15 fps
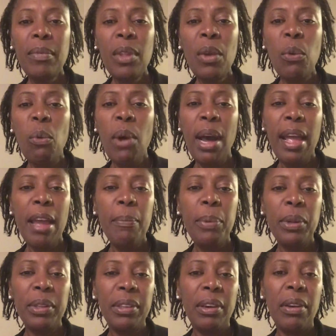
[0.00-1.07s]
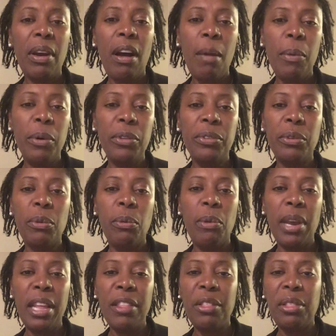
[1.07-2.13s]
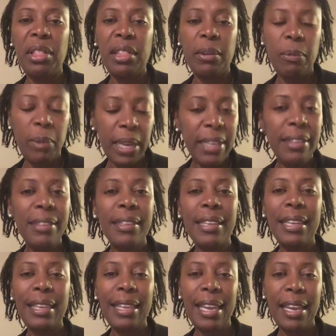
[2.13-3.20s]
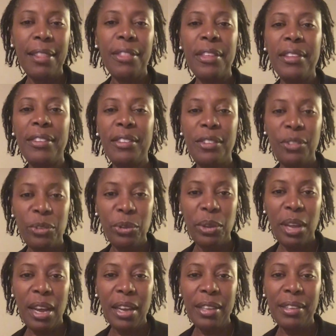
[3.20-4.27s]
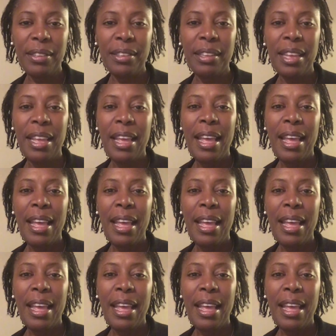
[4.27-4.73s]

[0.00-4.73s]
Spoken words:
Why I pulled out almost waist length sister locks